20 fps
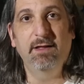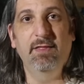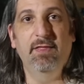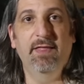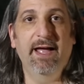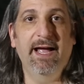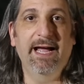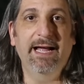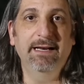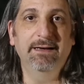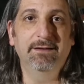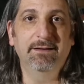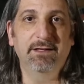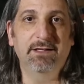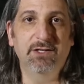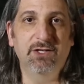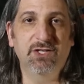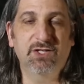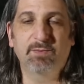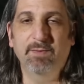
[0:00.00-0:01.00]
that
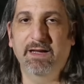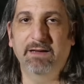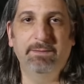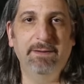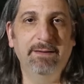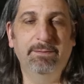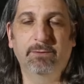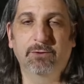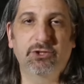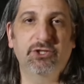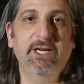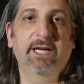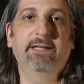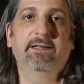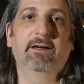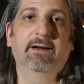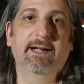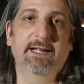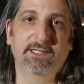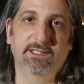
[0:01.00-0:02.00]
you just make people shake
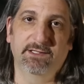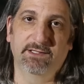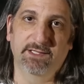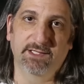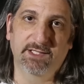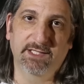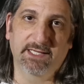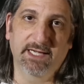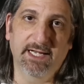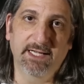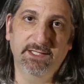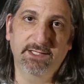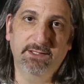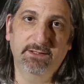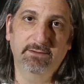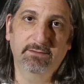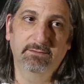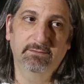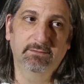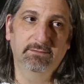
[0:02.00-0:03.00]
their heads in disgust.